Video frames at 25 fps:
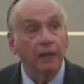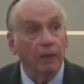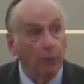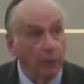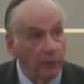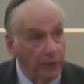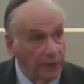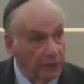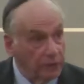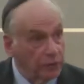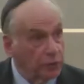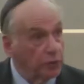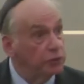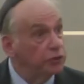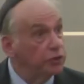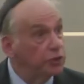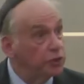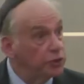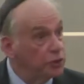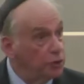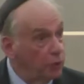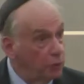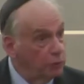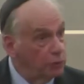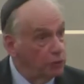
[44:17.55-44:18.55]
What I
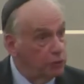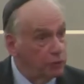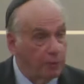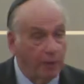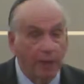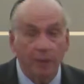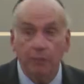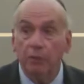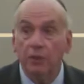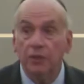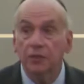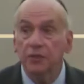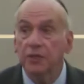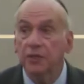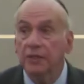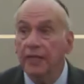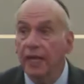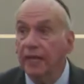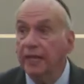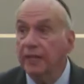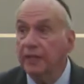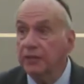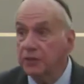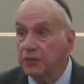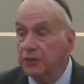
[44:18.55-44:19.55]
just told you about
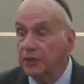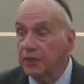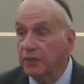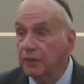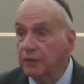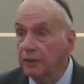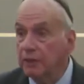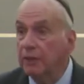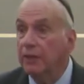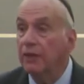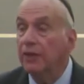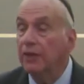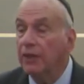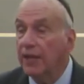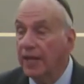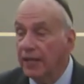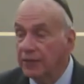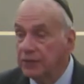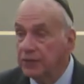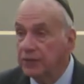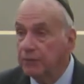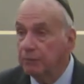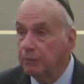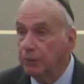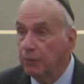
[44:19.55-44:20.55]
Mossadegh incident,
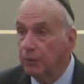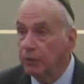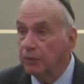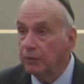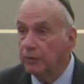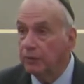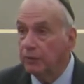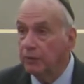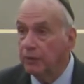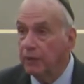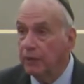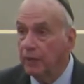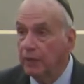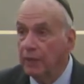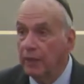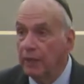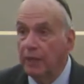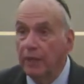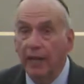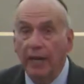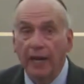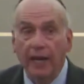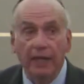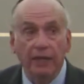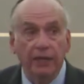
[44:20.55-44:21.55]
that's important.
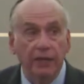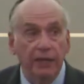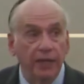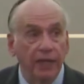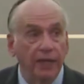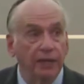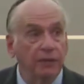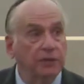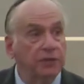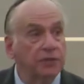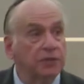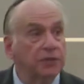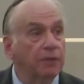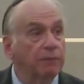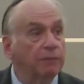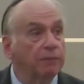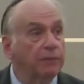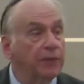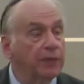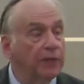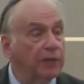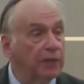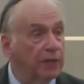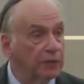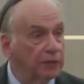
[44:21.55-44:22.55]
And then
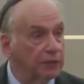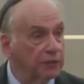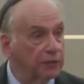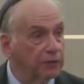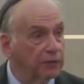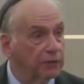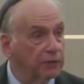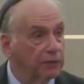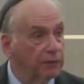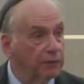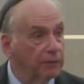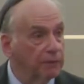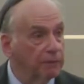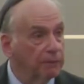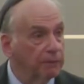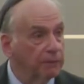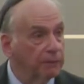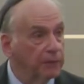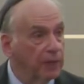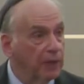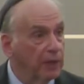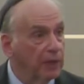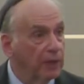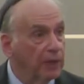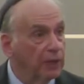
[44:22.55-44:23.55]
something else.
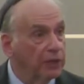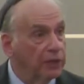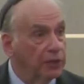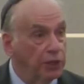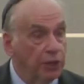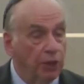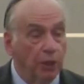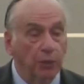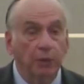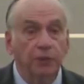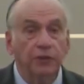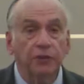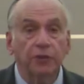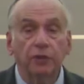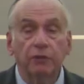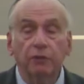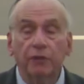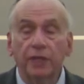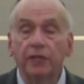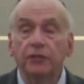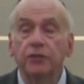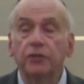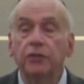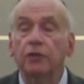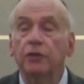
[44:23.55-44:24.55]
You know what the
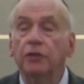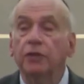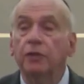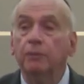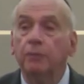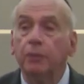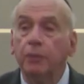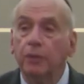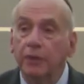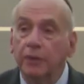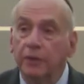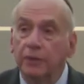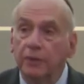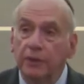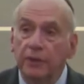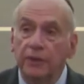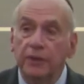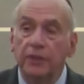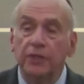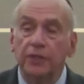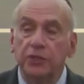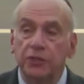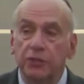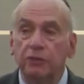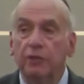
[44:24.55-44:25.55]
great turning point in
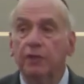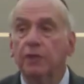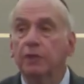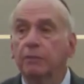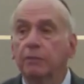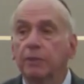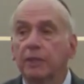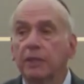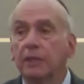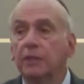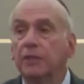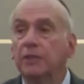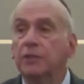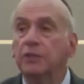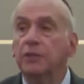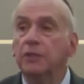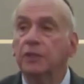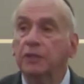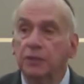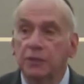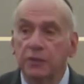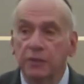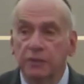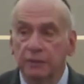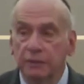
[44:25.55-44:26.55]
the history of the Middle East
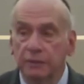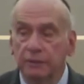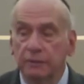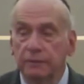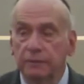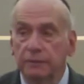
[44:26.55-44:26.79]
is?